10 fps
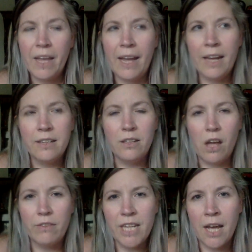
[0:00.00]
And a
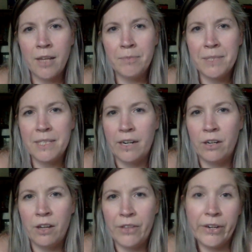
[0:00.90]
lot of times they're
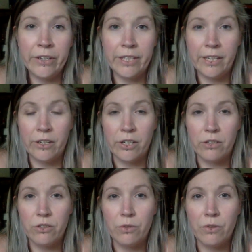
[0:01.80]
not there to hear your
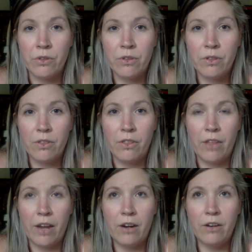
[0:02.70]
truth.
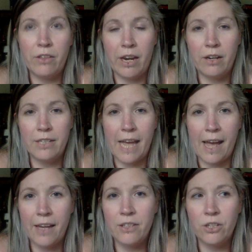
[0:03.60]
They're there to
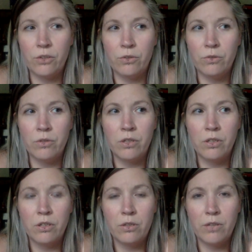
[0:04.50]
add you
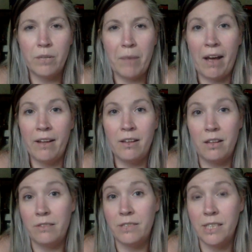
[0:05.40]
to their pile
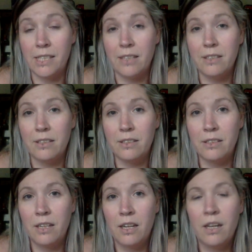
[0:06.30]
of successes.
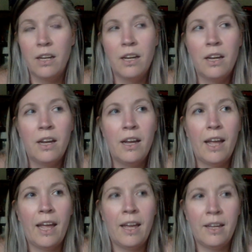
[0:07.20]

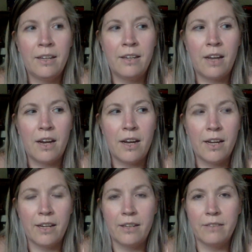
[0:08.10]
And
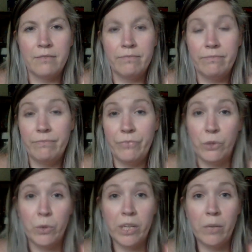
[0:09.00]
I
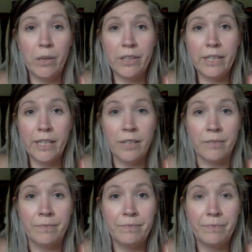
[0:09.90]
knew what he wanted to hear.
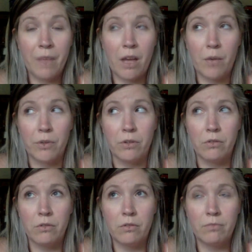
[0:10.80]
I would
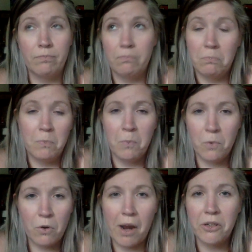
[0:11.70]

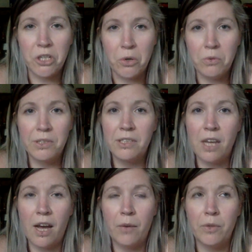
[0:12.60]
crack jokes.
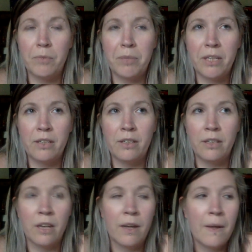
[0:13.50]
I would
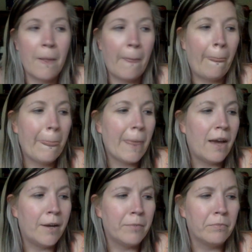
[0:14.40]
be,
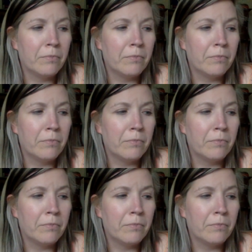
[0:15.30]
I